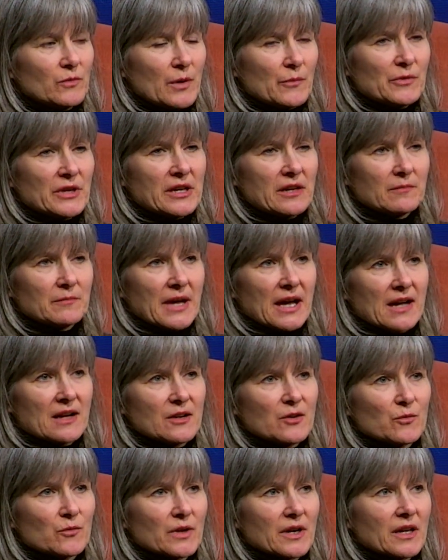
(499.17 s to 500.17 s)
we come
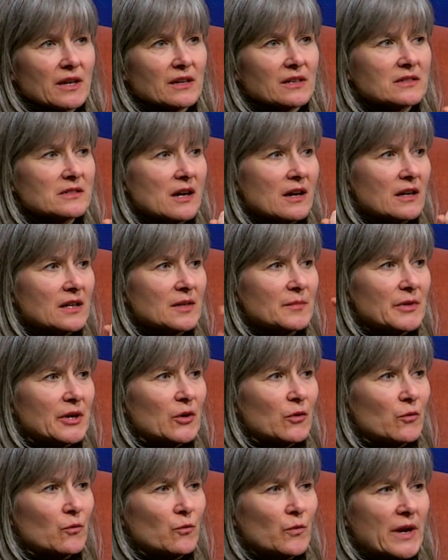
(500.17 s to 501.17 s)
back, we're going to talk
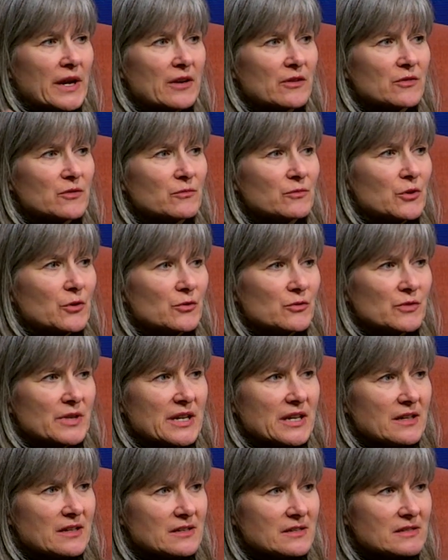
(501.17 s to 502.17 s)
about where the Rotary
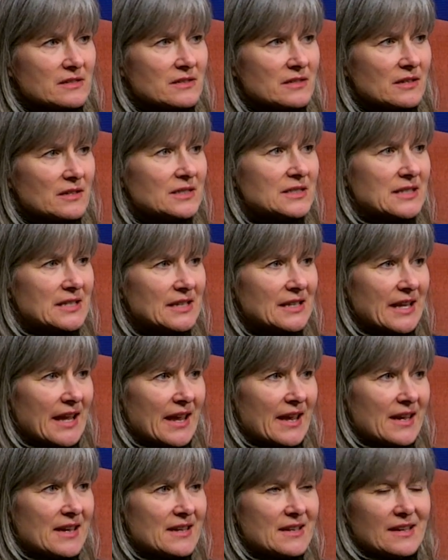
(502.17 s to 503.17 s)
is
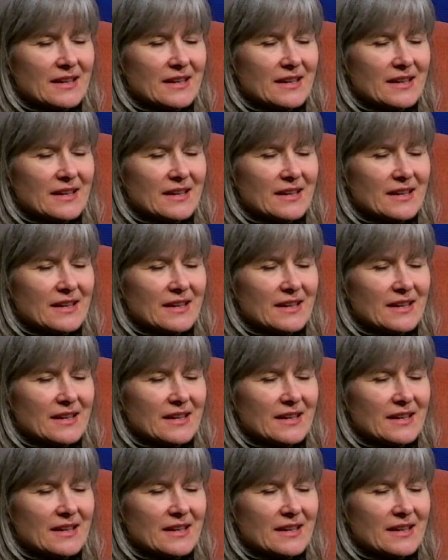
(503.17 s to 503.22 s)
today,